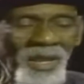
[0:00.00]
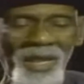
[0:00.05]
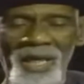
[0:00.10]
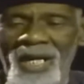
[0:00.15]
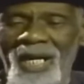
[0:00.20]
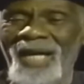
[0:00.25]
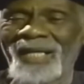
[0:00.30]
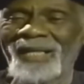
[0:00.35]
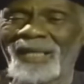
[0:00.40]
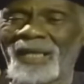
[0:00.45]

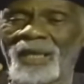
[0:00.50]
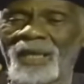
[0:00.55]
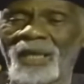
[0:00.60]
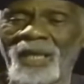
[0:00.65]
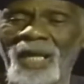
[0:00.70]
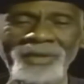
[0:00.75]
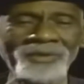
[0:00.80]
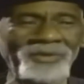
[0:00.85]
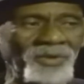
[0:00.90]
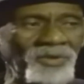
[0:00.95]
had a
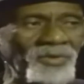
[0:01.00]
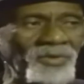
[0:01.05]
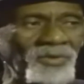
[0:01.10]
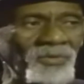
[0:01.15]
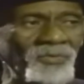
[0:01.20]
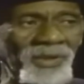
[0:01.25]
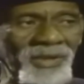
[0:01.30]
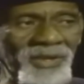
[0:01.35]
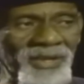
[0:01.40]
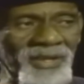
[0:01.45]
lot to do
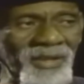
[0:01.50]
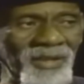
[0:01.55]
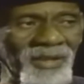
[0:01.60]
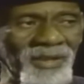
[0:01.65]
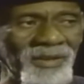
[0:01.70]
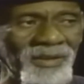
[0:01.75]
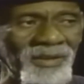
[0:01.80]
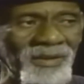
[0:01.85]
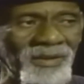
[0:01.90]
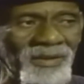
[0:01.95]
with
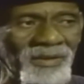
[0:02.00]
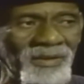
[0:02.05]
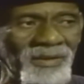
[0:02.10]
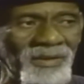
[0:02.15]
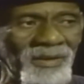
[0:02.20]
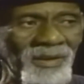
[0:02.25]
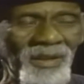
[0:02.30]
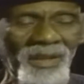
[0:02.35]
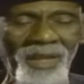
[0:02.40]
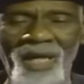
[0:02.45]
healing.
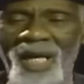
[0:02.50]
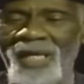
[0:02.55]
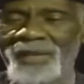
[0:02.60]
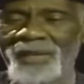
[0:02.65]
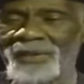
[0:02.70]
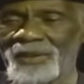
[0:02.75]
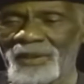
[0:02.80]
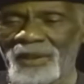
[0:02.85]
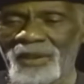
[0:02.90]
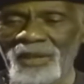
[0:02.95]

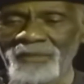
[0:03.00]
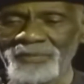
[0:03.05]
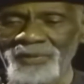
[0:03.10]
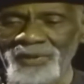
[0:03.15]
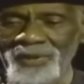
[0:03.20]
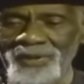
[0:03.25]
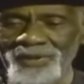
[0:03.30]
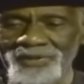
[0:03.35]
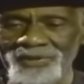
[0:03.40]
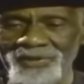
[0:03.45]
And the
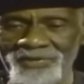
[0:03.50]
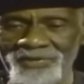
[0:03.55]
herbalists